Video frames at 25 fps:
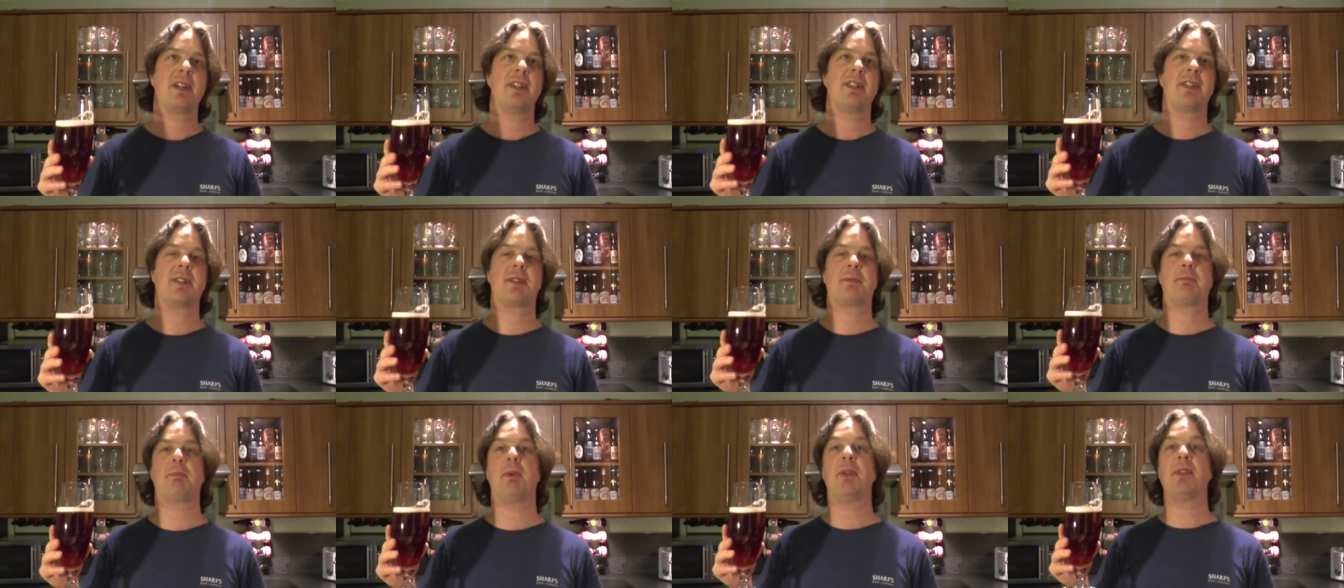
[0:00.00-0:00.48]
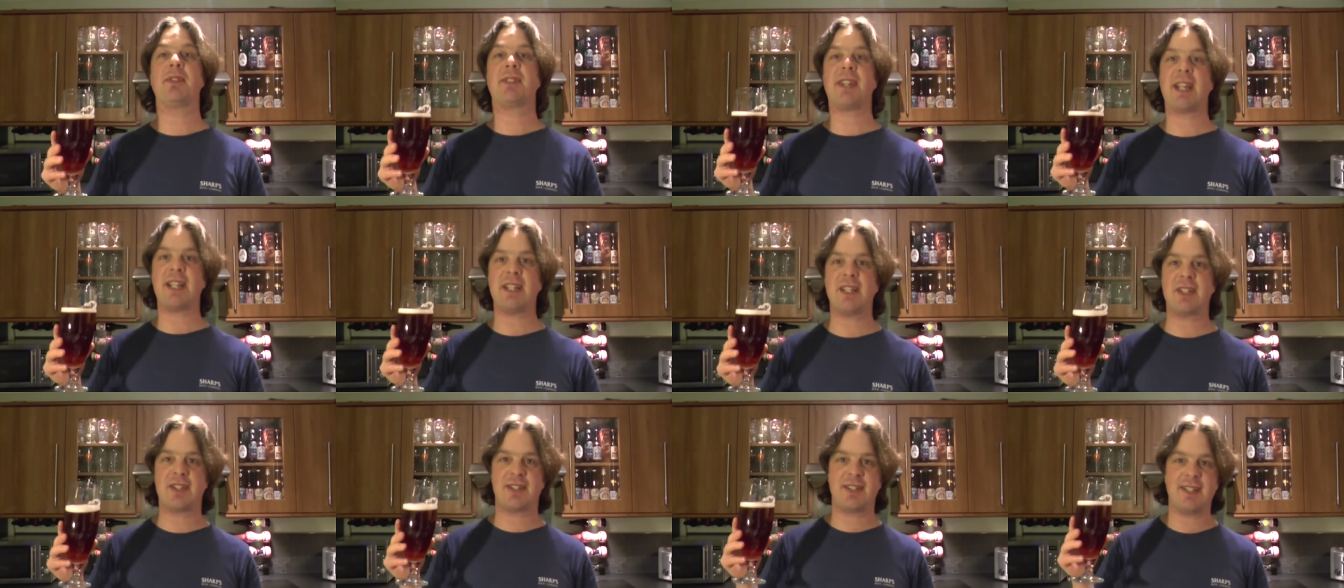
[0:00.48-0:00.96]
the
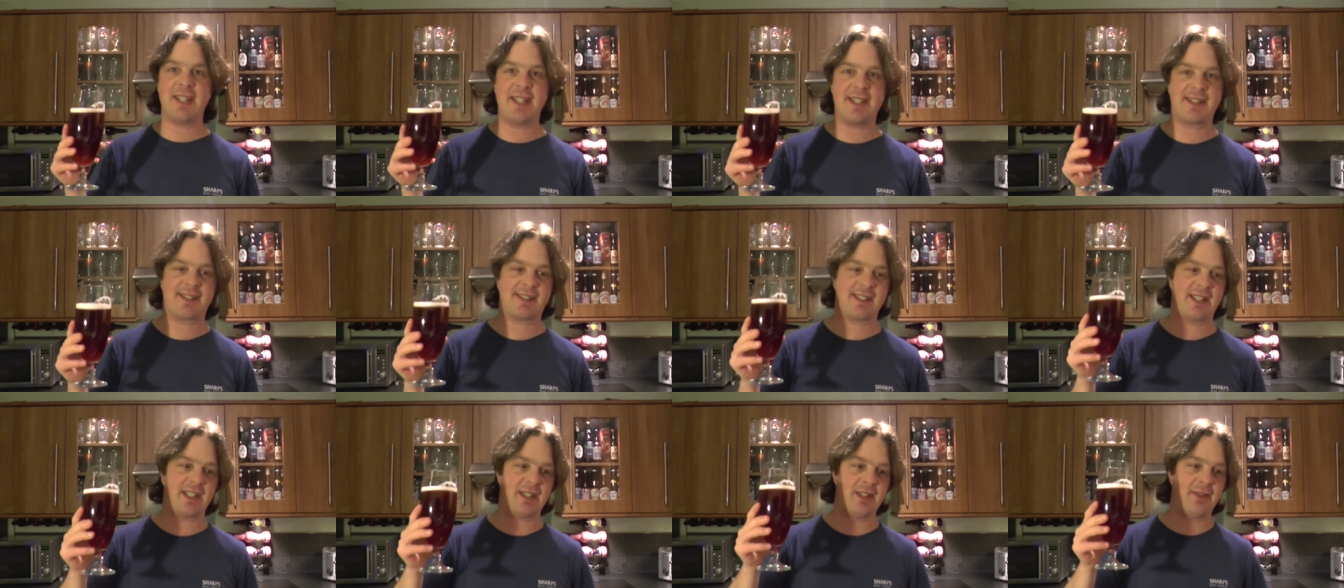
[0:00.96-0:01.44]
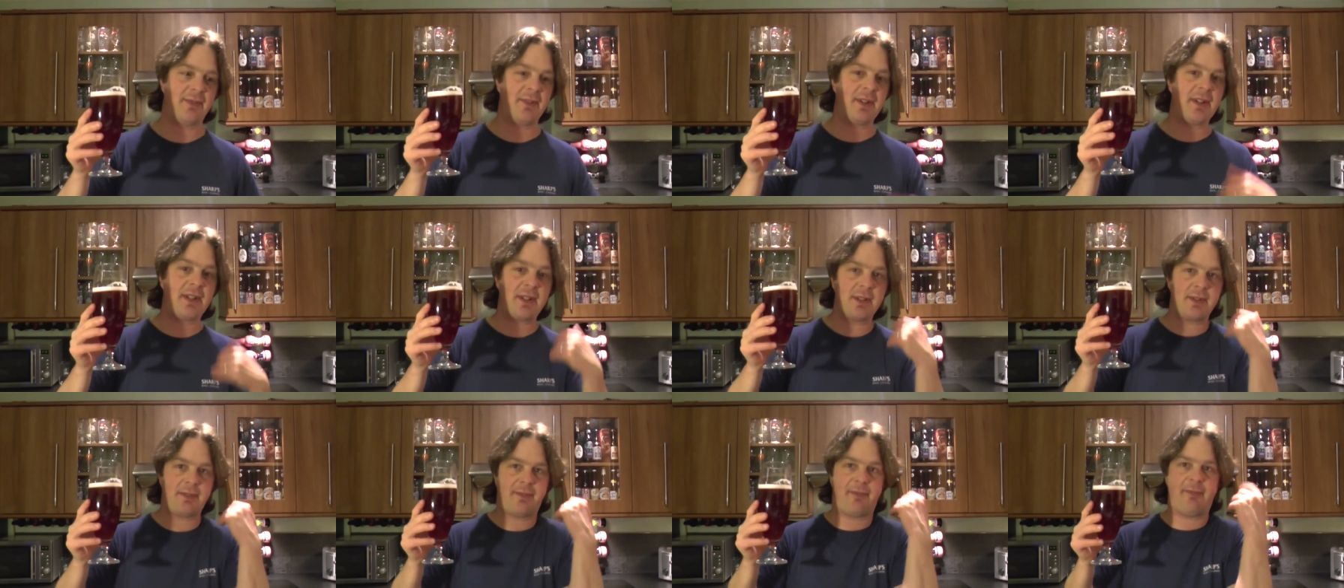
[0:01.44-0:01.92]
spontaneous yeast, that lovely
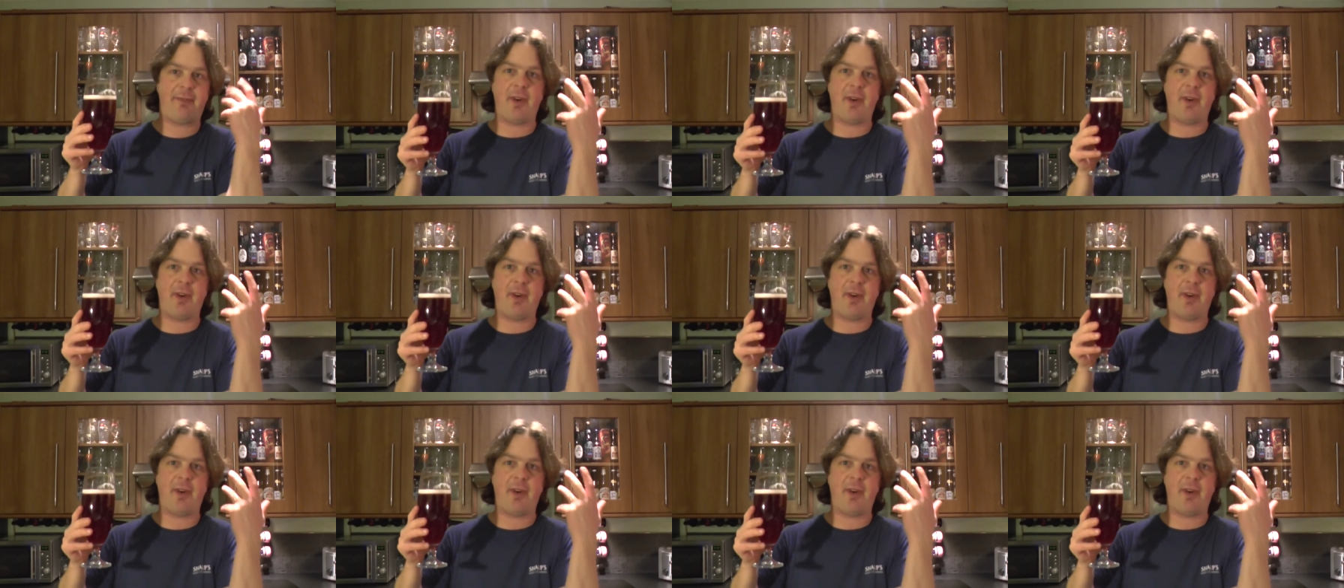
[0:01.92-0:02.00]
kind of